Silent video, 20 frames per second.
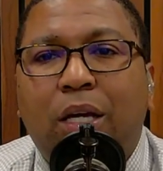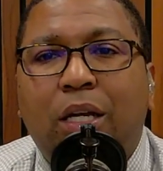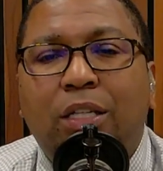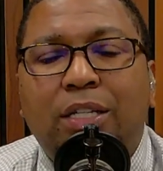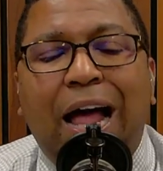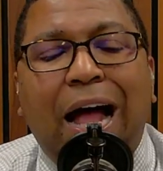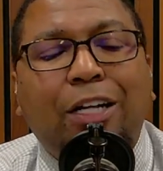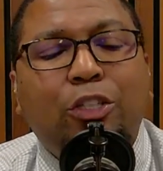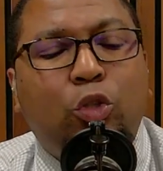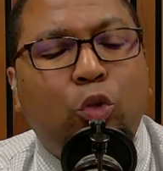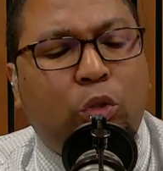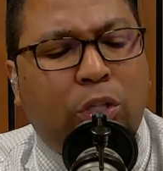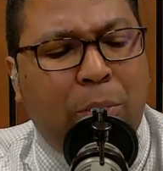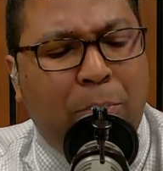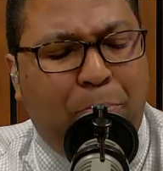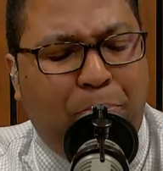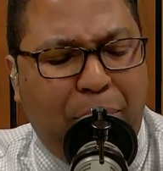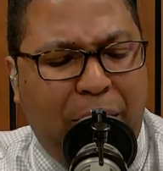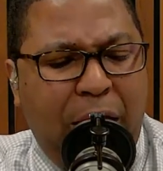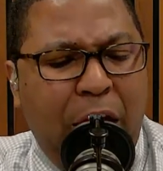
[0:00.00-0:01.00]
Not to
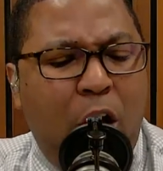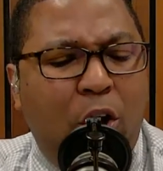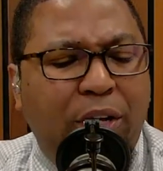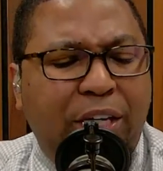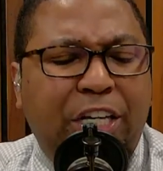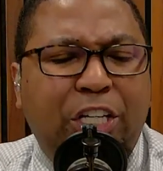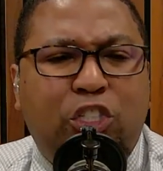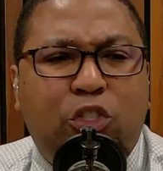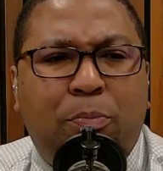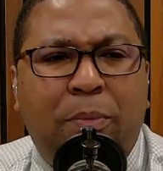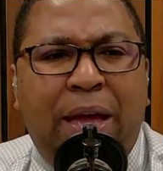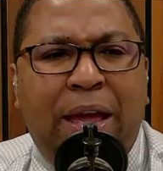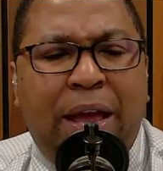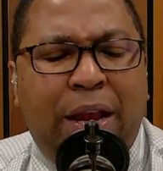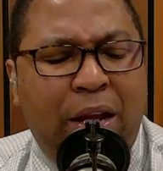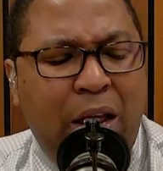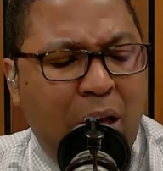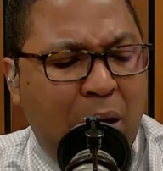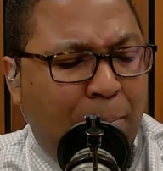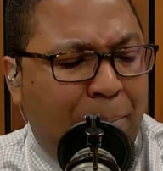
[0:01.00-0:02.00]
compel each
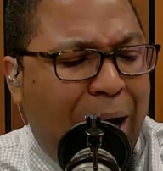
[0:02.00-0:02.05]
man